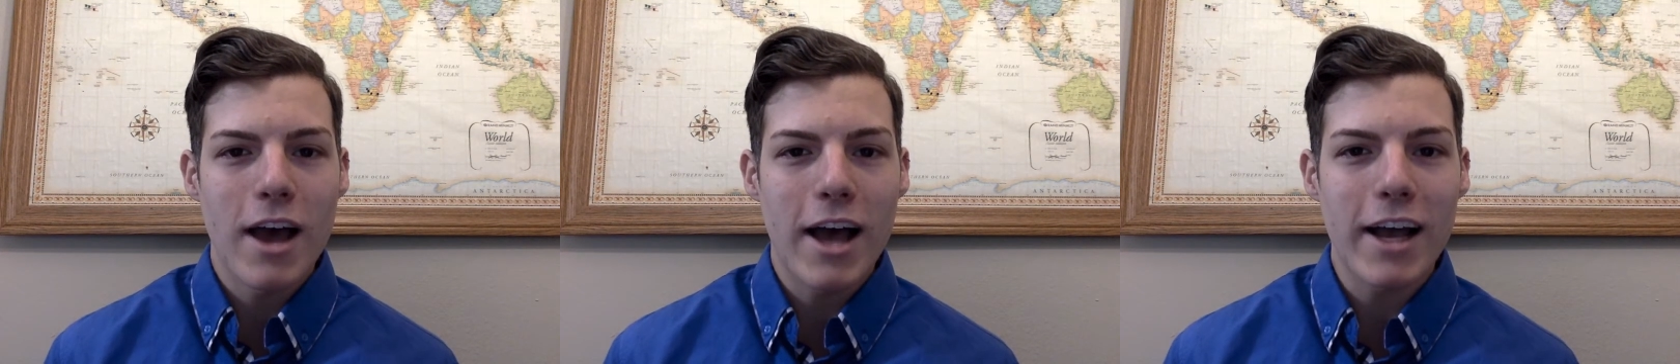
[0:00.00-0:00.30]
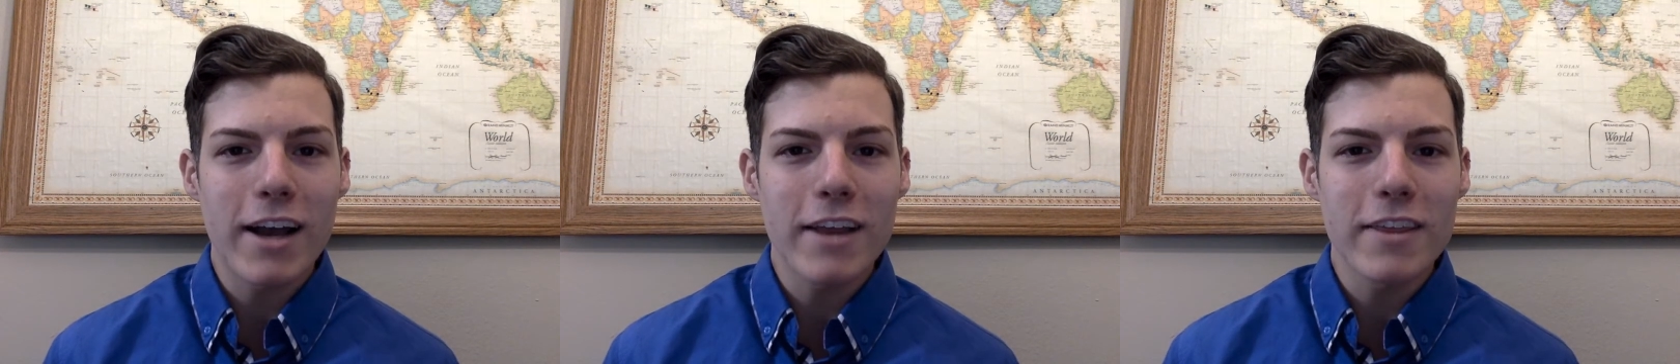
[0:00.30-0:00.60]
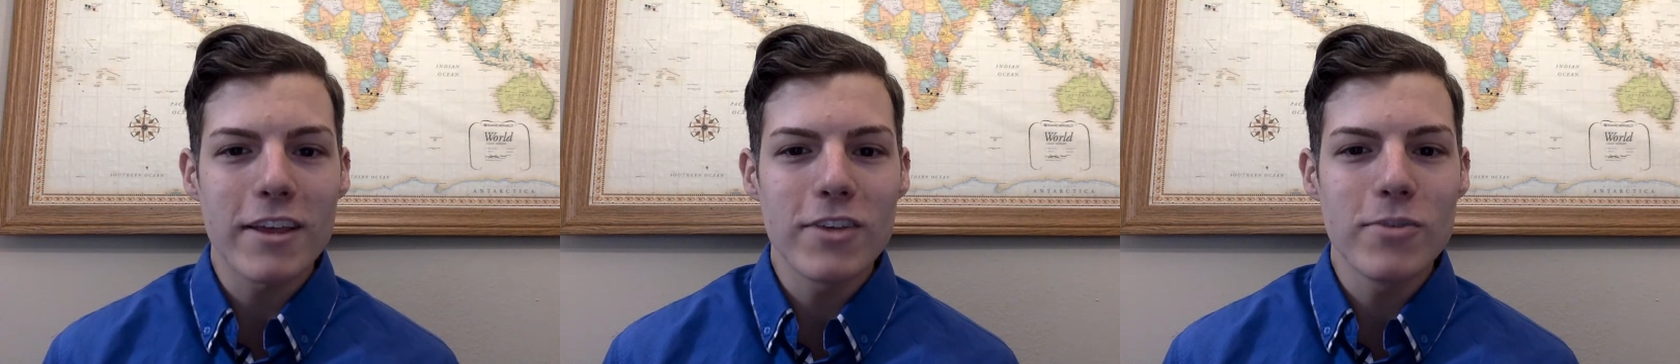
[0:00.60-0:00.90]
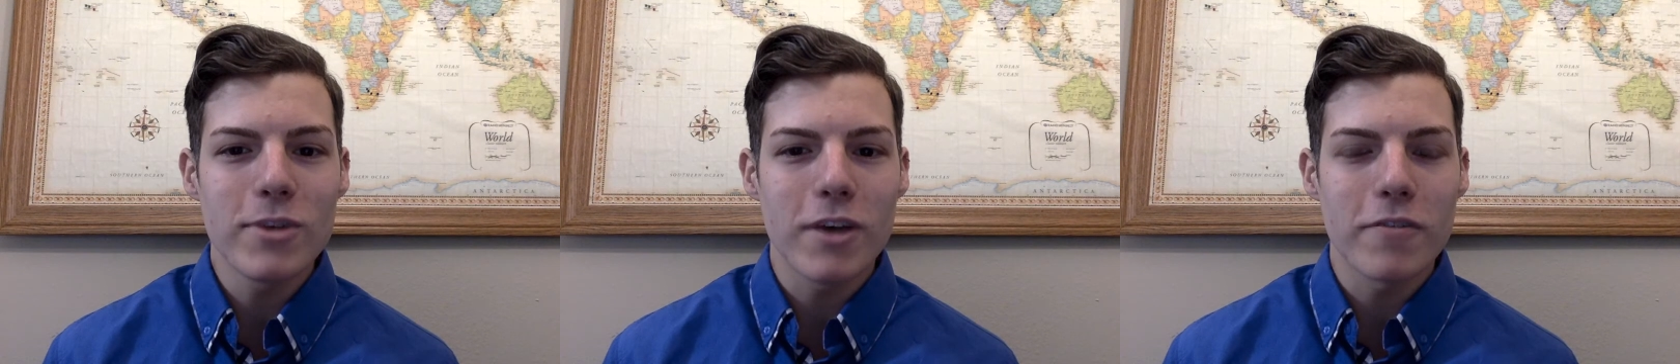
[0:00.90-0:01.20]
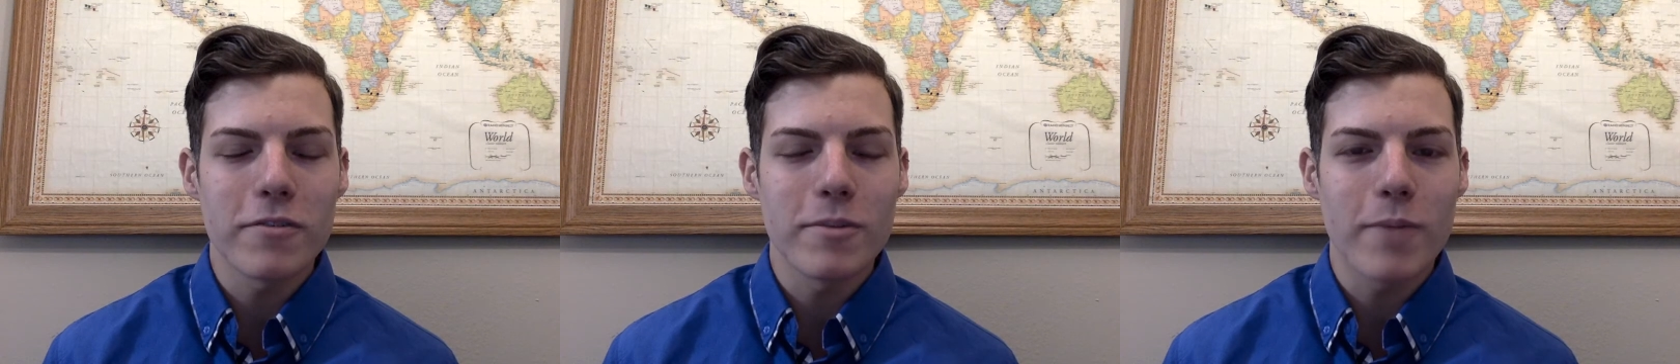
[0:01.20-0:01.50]
I cannot thank you enough
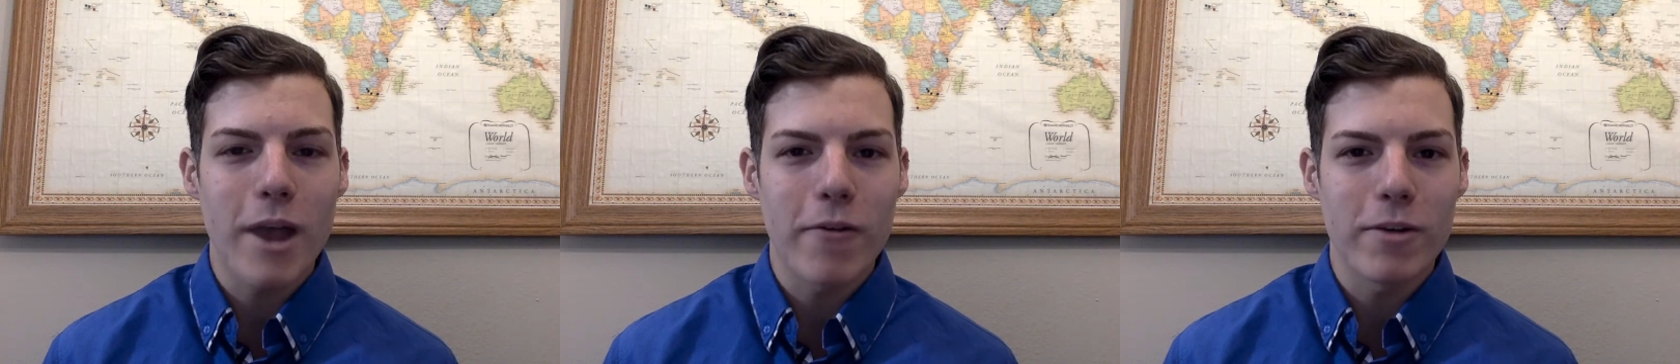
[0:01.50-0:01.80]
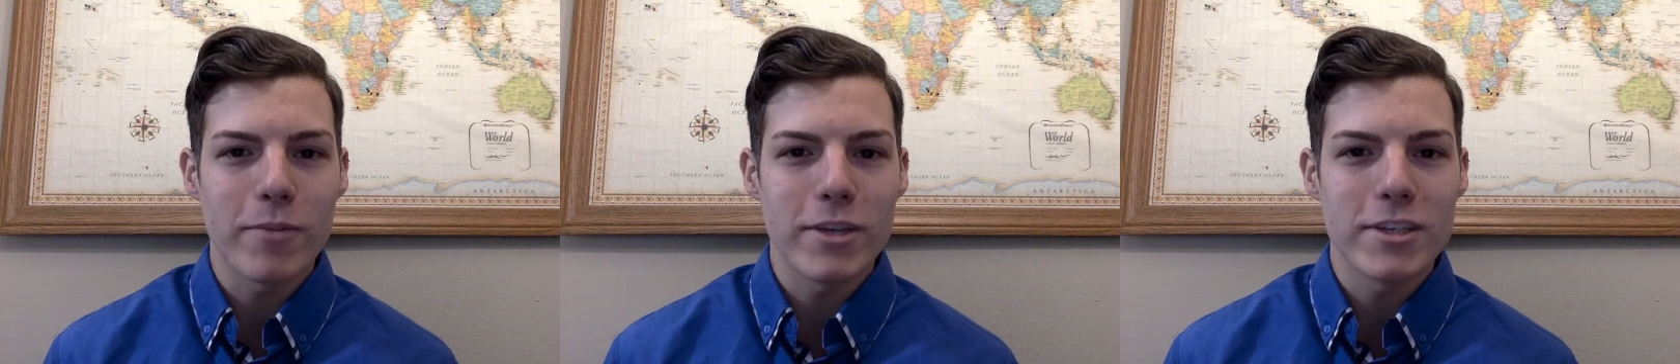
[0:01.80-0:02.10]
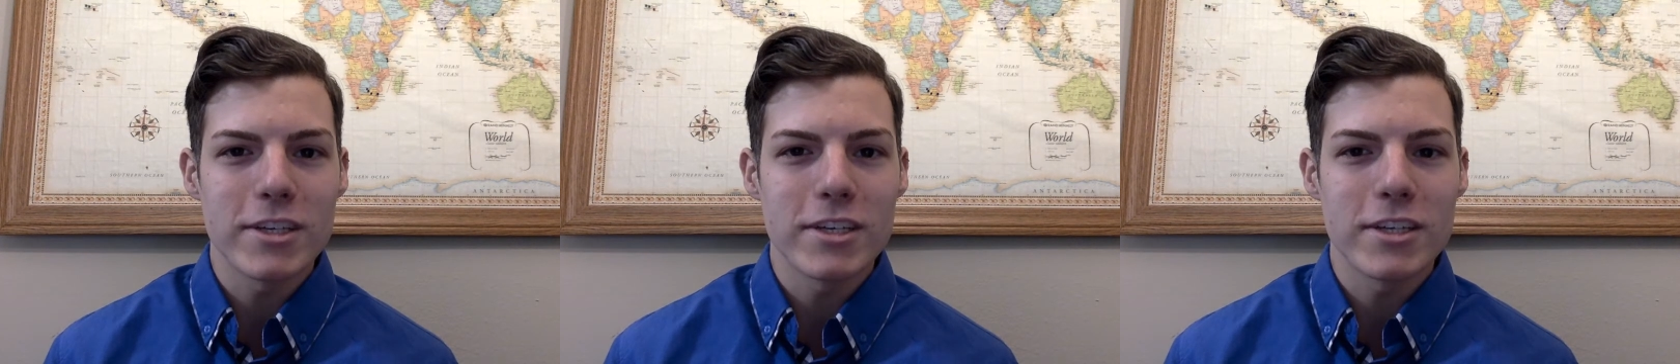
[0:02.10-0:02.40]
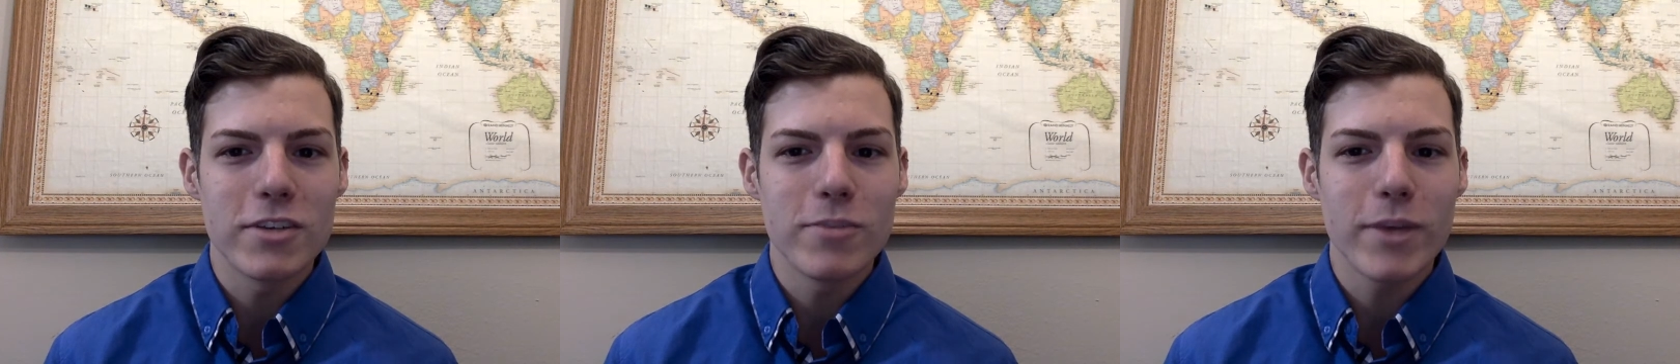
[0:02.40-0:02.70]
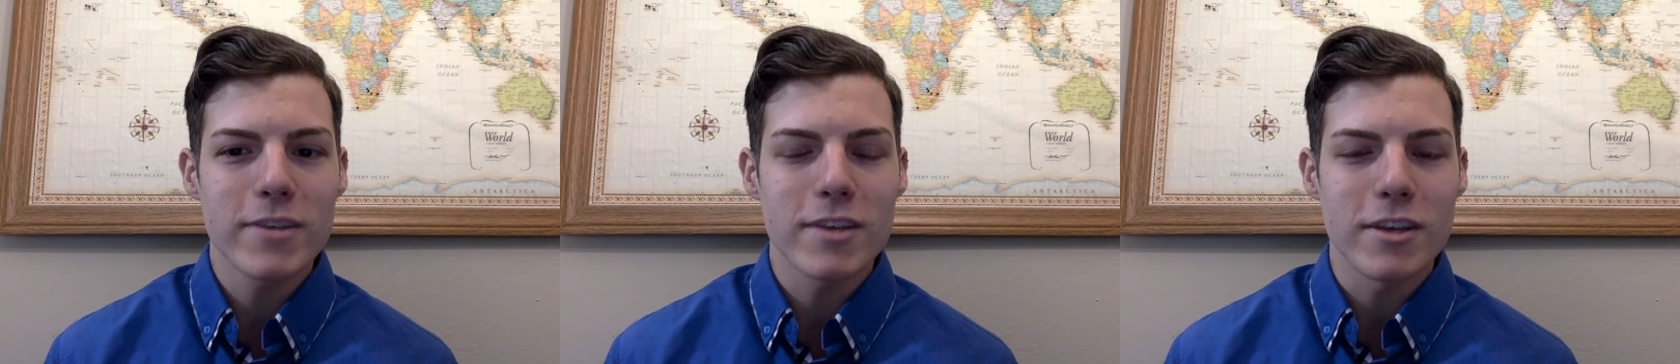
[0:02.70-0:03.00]
for empowering me to continue my
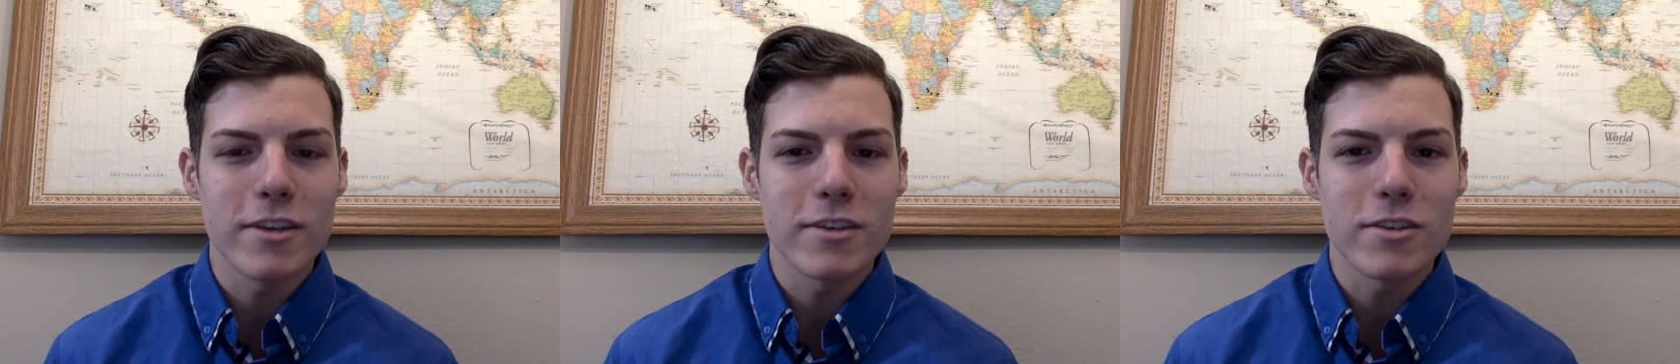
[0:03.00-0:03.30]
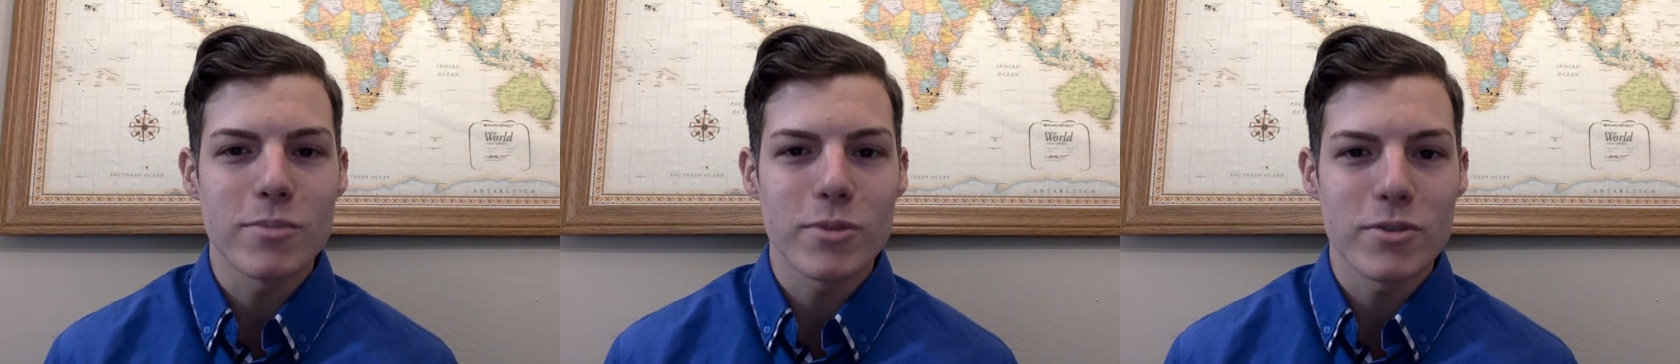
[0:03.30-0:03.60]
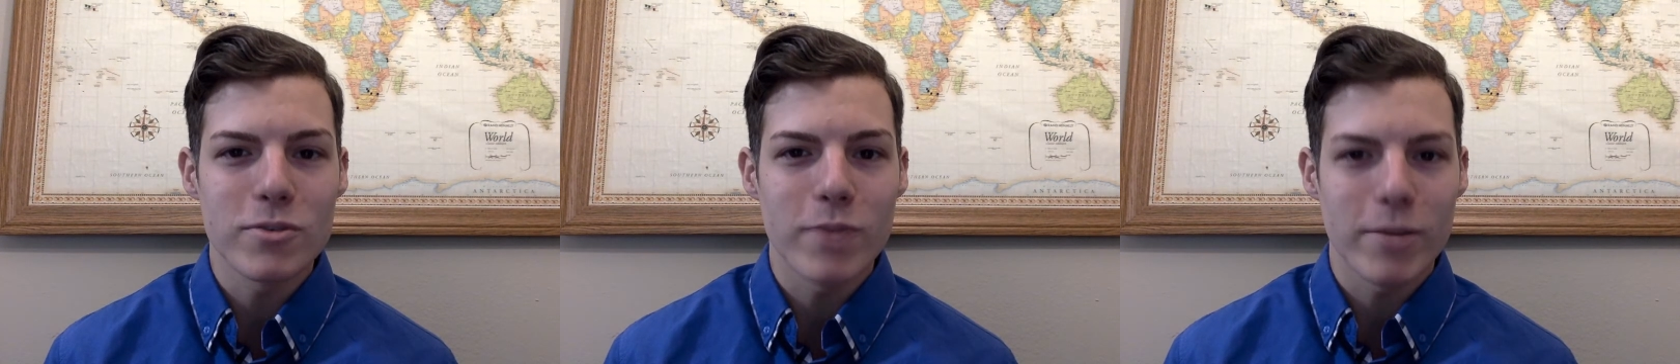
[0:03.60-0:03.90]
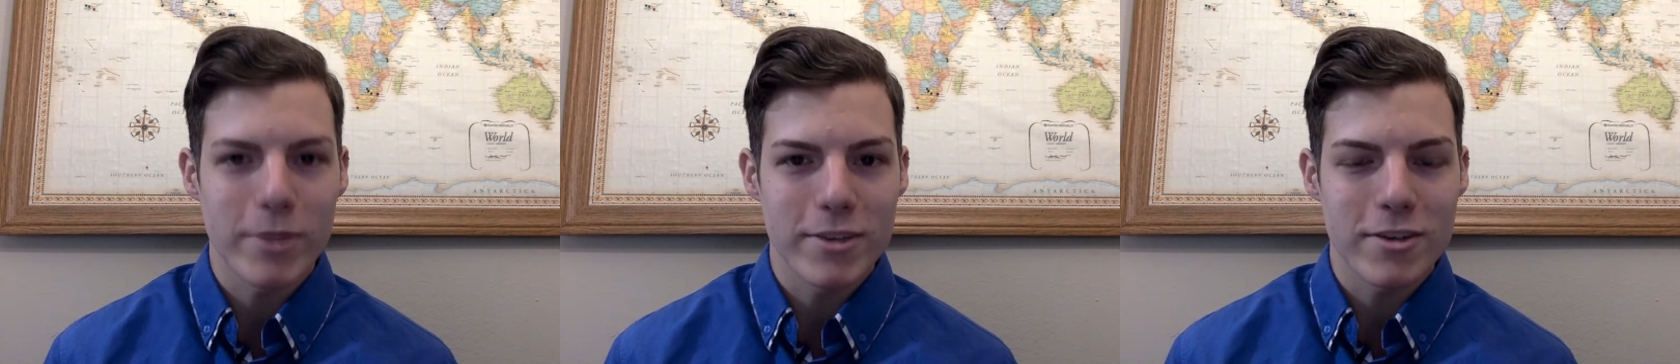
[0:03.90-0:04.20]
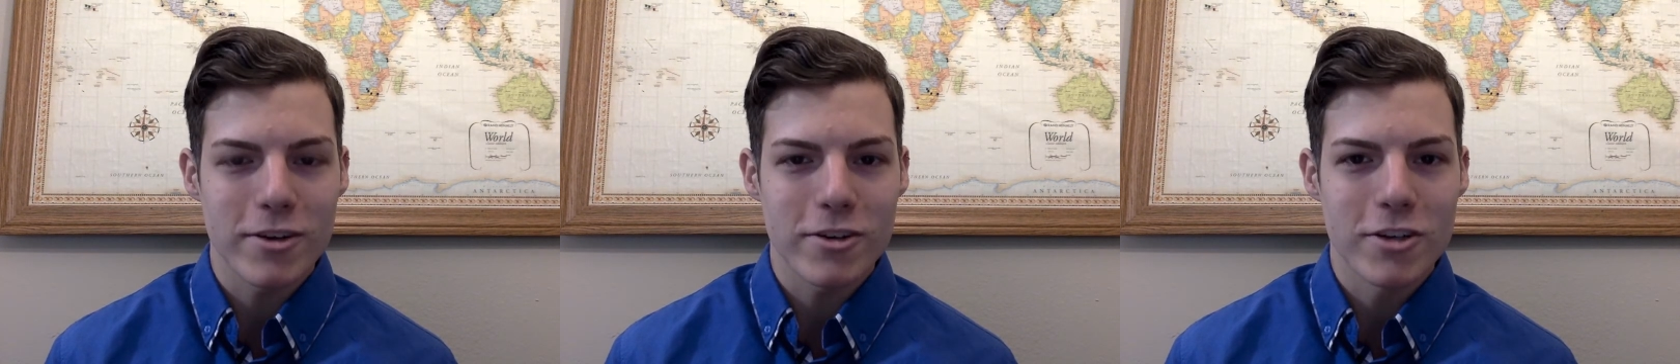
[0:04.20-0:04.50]
studies and to pursue my
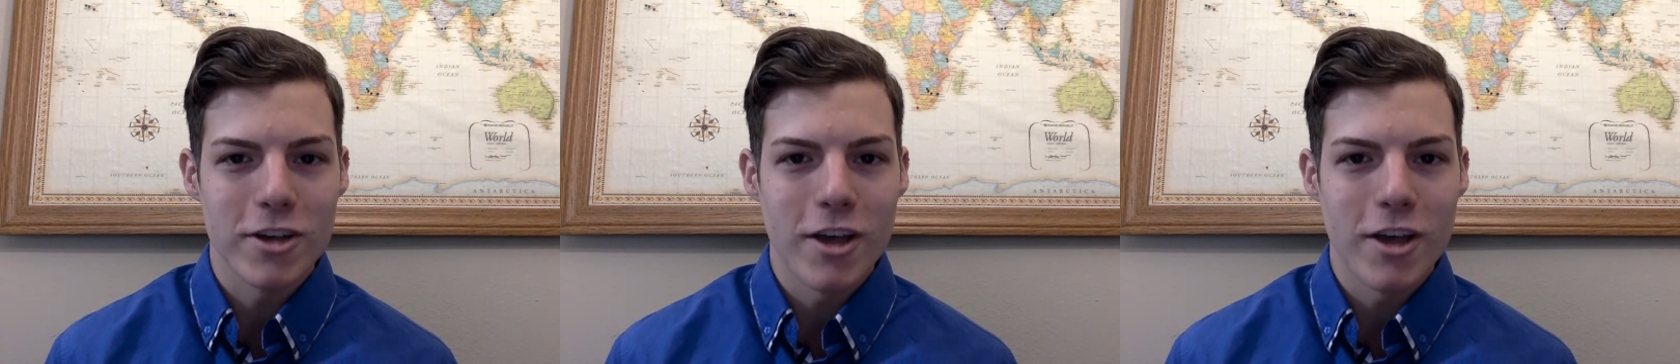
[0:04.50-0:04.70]
research.